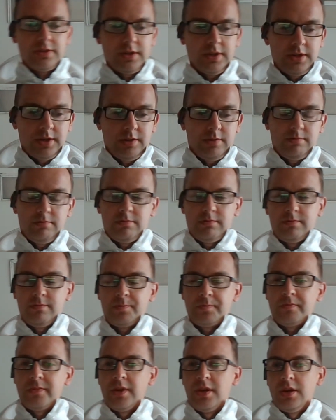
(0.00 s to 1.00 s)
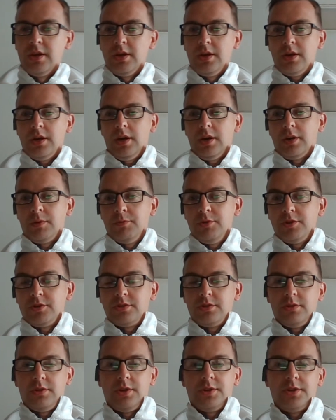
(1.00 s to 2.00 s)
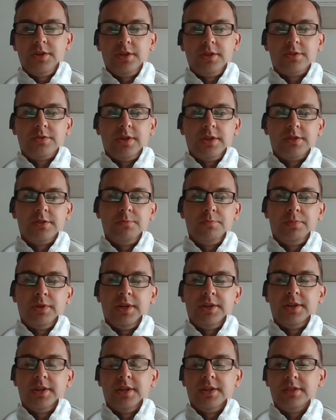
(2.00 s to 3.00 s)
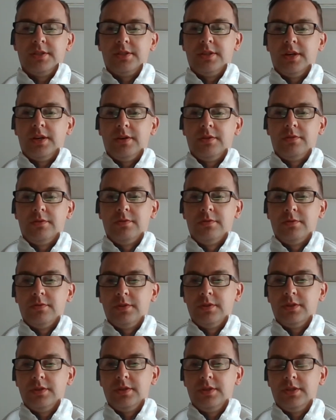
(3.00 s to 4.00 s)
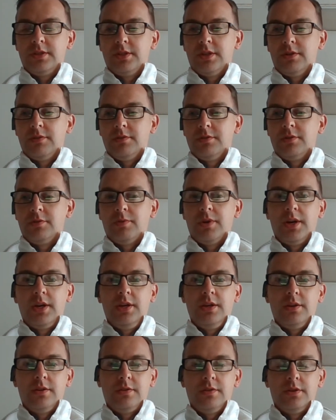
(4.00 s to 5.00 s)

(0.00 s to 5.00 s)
Um, our commercial honey extraction plant has now uh, is now underway.